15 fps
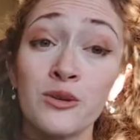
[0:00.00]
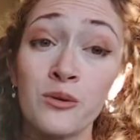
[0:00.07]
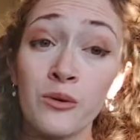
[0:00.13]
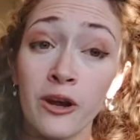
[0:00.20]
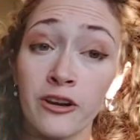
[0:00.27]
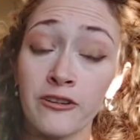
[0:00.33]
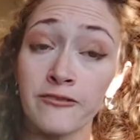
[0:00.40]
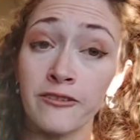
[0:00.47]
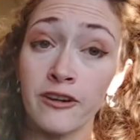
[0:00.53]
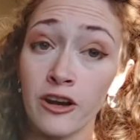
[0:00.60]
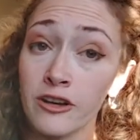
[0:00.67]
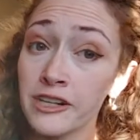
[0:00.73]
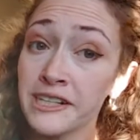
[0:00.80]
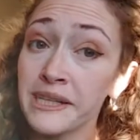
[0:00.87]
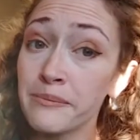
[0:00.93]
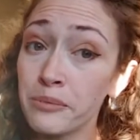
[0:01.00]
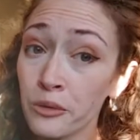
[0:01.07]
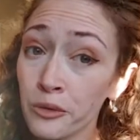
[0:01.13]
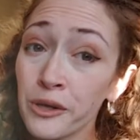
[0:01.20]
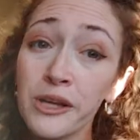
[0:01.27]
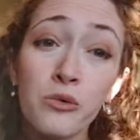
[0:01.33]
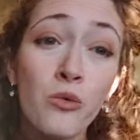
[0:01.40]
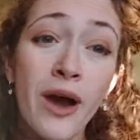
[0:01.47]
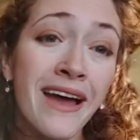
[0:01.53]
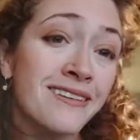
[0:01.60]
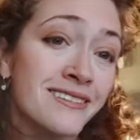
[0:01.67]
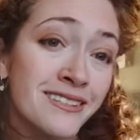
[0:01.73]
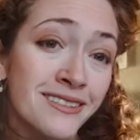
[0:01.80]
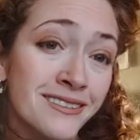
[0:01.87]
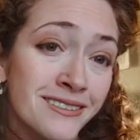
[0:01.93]
you are already
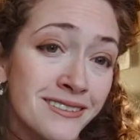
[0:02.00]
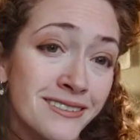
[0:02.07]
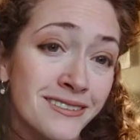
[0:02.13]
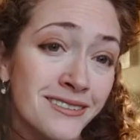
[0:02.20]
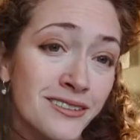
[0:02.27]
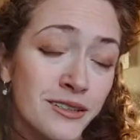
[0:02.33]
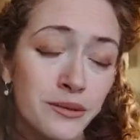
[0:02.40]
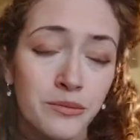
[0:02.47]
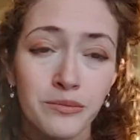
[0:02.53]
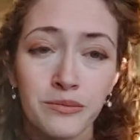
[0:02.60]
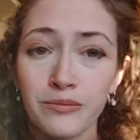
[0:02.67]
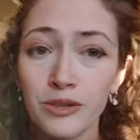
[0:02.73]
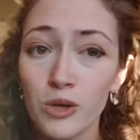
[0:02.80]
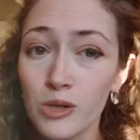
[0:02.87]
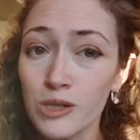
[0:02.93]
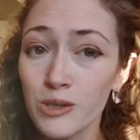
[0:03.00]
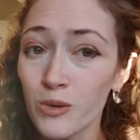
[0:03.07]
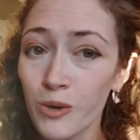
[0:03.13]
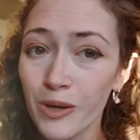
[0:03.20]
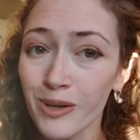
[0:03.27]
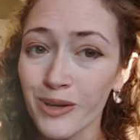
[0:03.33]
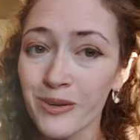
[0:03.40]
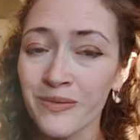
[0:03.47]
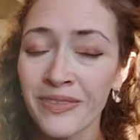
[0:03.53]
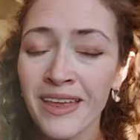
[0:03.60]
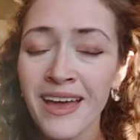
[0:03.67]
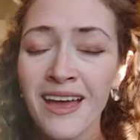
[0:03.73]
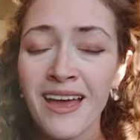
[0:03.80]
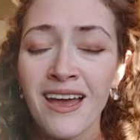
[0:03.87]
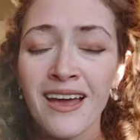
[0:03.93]
pre-wet your soil,
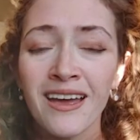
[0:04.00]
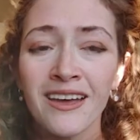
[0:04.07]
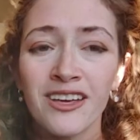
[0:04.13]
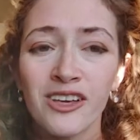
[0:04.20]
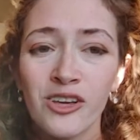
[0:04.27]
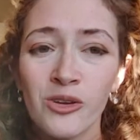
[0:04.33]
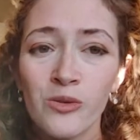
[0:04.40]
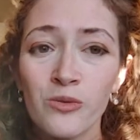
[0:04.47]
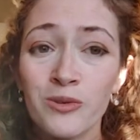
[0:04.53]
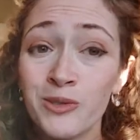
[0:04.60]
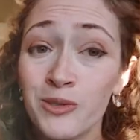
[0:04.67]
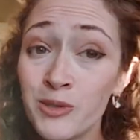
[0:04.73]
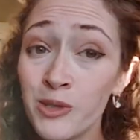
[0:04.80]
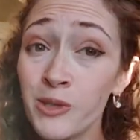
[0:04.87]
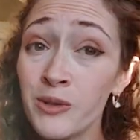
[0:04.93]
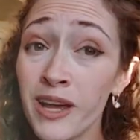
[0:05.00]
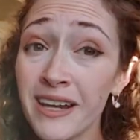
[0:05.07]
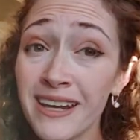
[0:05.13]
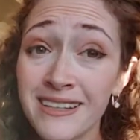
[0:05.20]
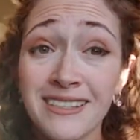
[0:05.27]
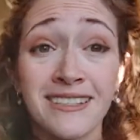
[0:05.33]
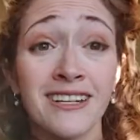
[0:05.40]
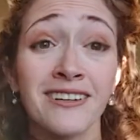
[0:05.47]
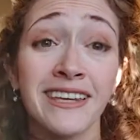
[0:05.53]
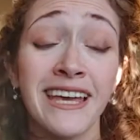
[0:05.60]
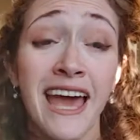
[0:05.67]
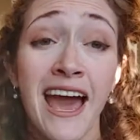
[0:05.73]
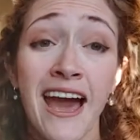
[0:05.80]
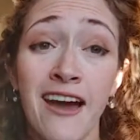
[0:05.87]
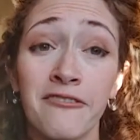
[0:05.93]
you do not
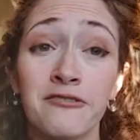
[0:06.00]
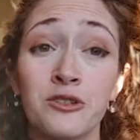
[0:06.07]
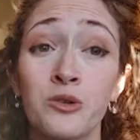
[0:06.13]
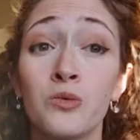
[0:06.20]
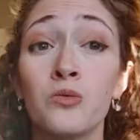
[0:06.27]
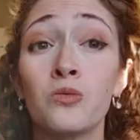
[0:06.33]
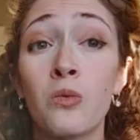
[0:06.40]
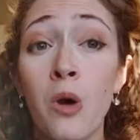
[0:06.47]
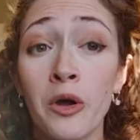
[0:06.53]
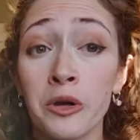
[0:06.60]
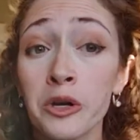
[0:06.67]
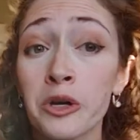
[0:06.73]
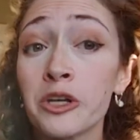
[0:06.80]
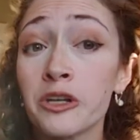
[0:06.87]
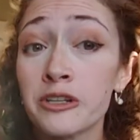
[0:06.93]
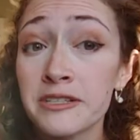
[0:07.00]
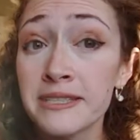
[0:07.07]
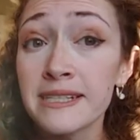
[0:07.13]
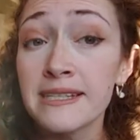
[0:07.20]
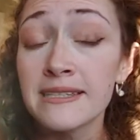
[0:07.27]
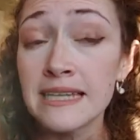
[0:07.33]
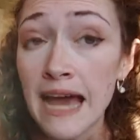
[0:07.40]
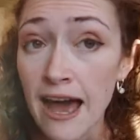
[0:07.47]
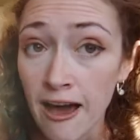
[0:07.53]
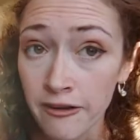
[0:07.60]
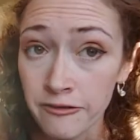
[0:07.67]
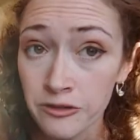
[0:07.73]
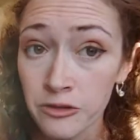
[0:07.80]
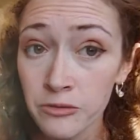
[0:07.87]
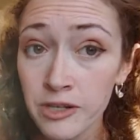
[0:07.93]
necessarily have to water your seeds
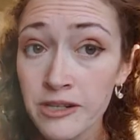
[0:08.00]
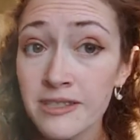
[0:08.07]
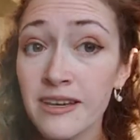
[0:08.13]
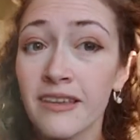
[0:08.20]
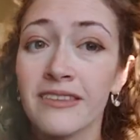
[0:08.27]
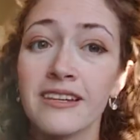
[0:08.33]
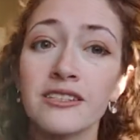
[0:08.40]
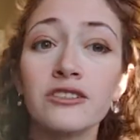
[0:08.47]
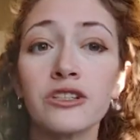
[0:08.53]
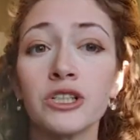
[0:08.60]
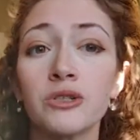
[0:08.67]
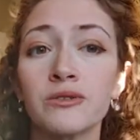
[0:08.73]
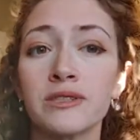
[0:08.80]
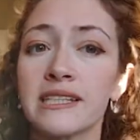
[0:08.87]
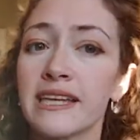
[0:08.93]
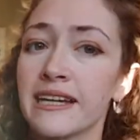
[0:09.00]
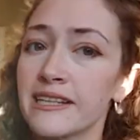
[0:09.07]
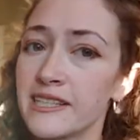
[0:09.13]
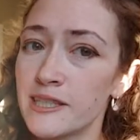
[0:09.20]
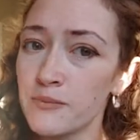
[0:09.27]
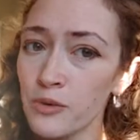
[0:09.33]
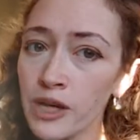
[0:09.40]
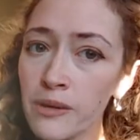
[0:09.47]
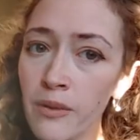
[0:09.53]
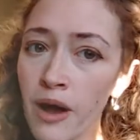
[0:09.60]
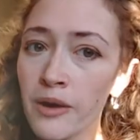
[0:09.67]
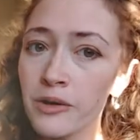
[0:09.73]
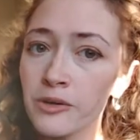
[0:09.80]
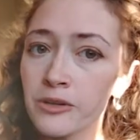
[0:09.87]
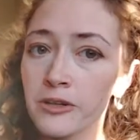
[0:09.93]
afterwards unless you're using like a spray
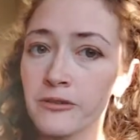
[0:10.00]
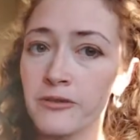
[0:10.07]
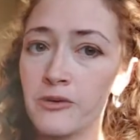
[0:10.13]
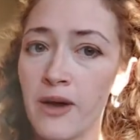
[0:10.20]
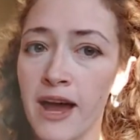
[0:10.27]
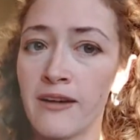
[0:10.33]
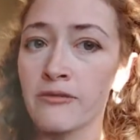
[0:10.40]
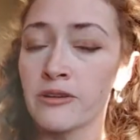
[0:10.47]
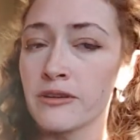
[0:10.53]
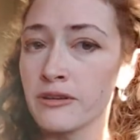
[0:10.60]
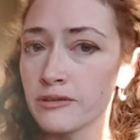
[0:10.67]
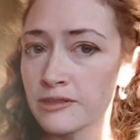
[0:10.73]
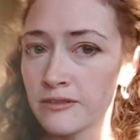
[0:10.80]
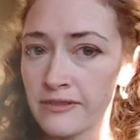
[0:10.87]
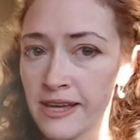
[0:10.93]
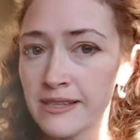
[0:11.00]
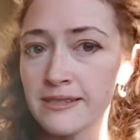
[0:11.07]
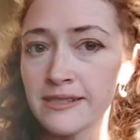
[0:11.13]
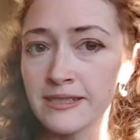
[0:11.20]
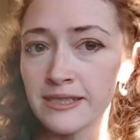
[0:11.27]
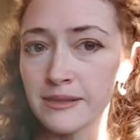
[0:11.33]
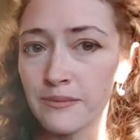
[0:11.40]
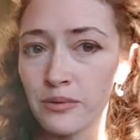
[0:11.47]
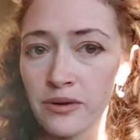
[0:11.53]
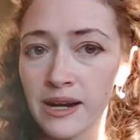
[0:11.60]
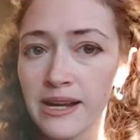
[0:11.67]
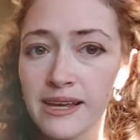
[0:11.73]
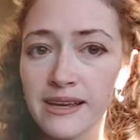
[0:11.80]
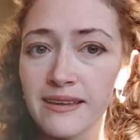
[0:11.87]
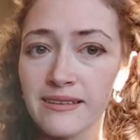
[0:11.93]
bottle or if you have one of those fancy
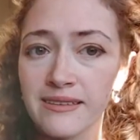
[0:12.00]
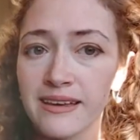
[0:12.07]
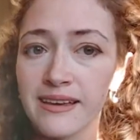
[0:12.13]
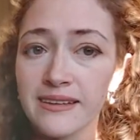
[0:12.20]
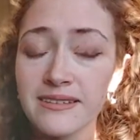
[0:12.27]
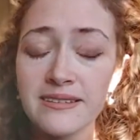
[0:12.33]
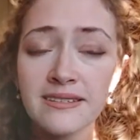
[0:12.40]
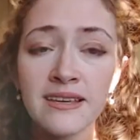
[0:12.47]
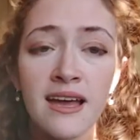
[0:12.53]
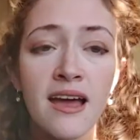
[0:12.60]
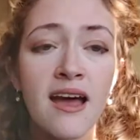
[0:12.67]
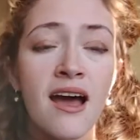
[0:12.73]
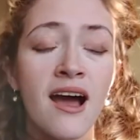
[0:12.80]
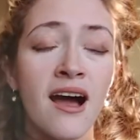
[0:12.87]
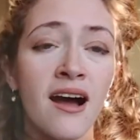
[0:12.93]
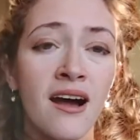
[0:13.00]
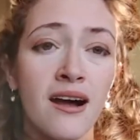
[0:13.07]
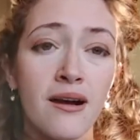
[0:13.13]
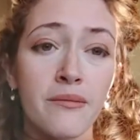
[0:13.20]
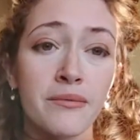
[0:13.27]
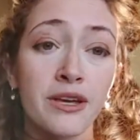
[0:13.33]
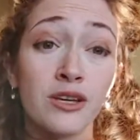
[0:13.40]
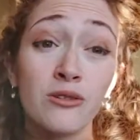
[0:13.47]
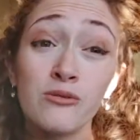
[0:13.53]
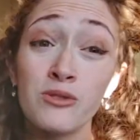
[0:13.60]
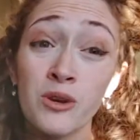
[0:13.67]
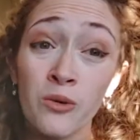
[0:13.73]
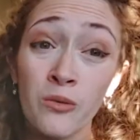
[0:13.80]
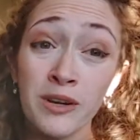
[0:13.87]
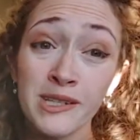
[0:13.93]
spraying things. You
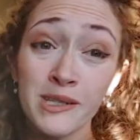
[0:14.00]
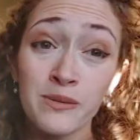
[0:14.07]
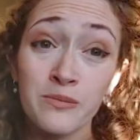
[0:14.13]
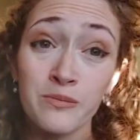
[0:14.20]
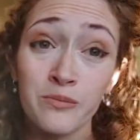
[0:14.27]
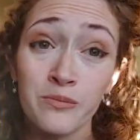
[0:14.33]
don't want to